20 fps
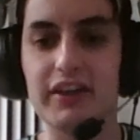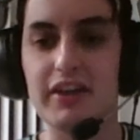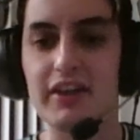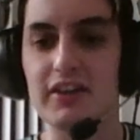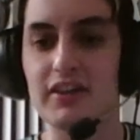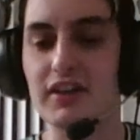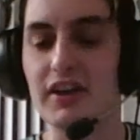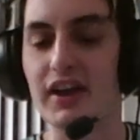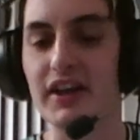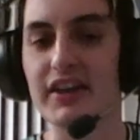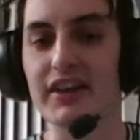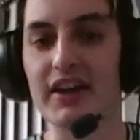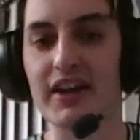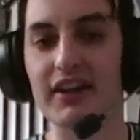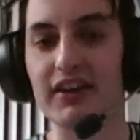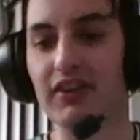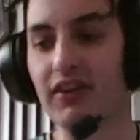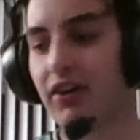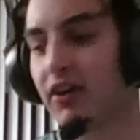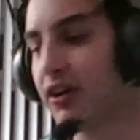Again,
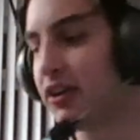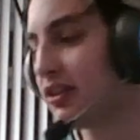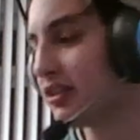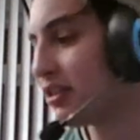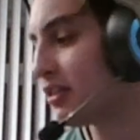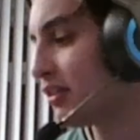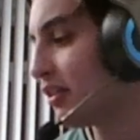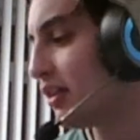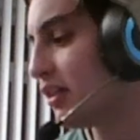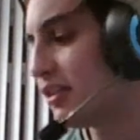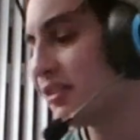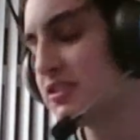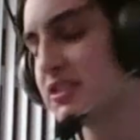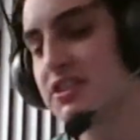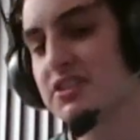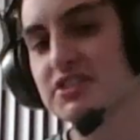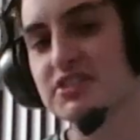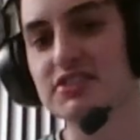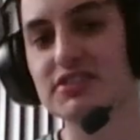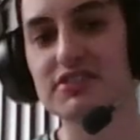all of
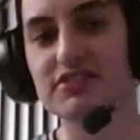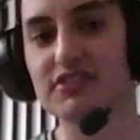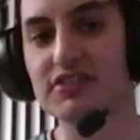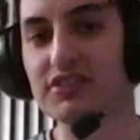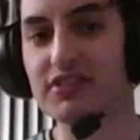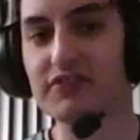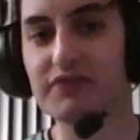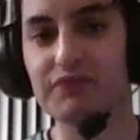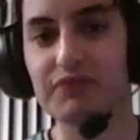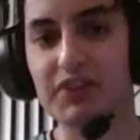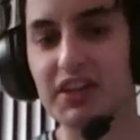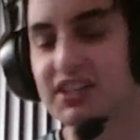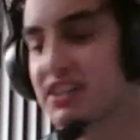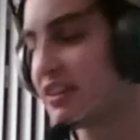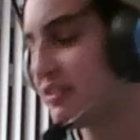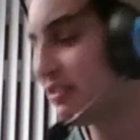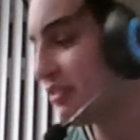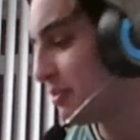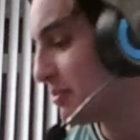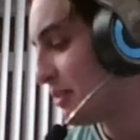these, except for
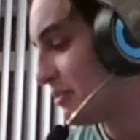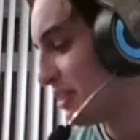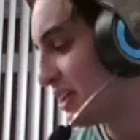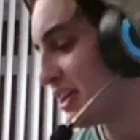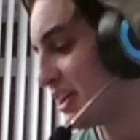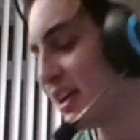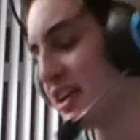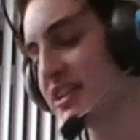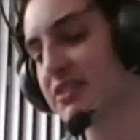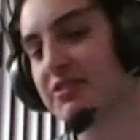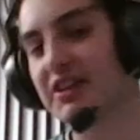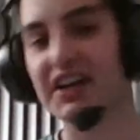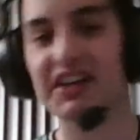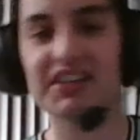maybe Gundam X.